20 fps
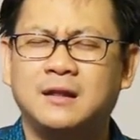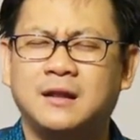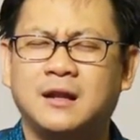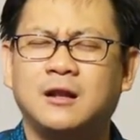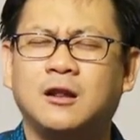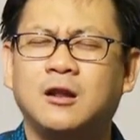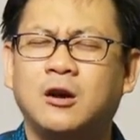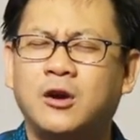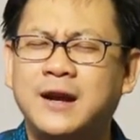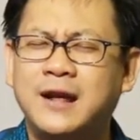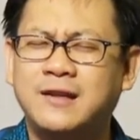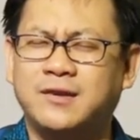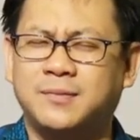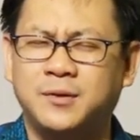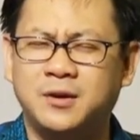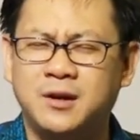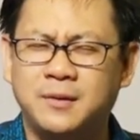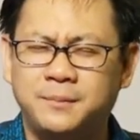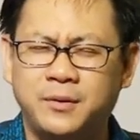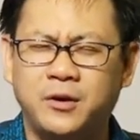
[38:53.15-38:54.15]
the Lord has
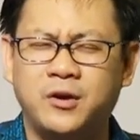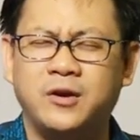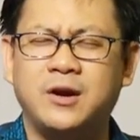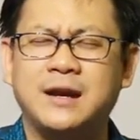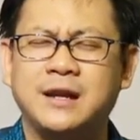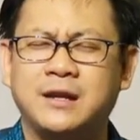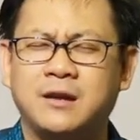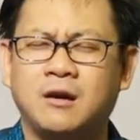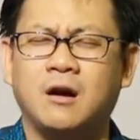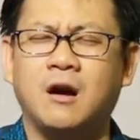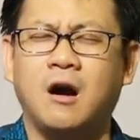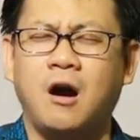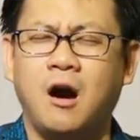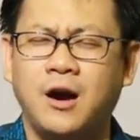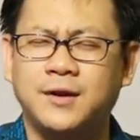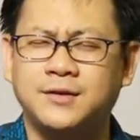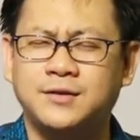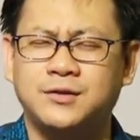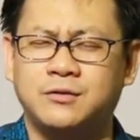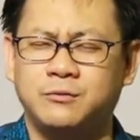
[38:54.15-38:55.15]
put a burden in your
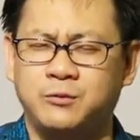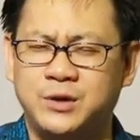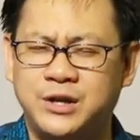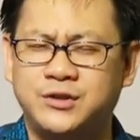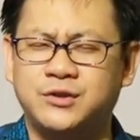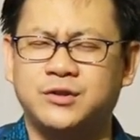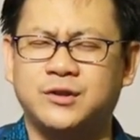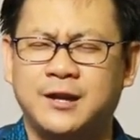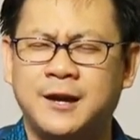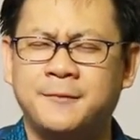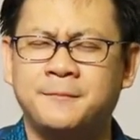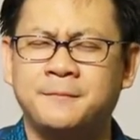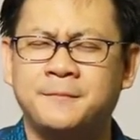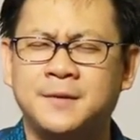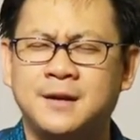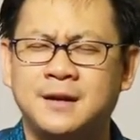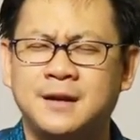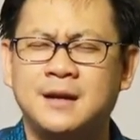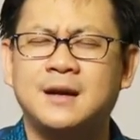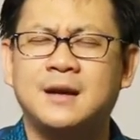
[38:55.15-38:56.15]
heart to reach them,
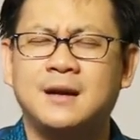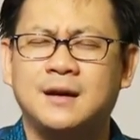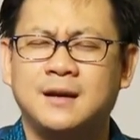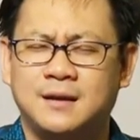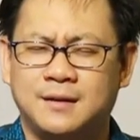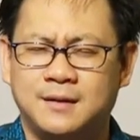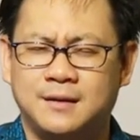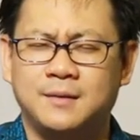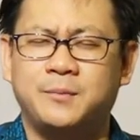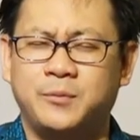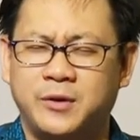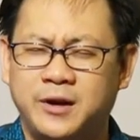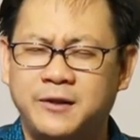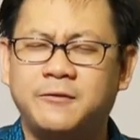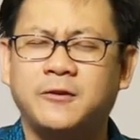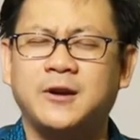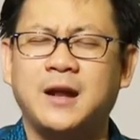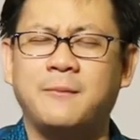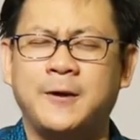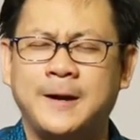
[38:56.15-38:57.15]
pray
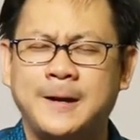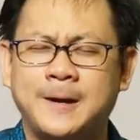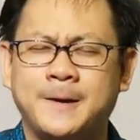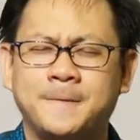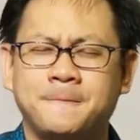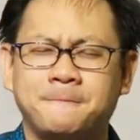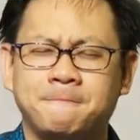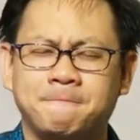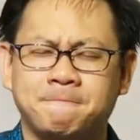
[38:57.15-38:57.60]
for them right now.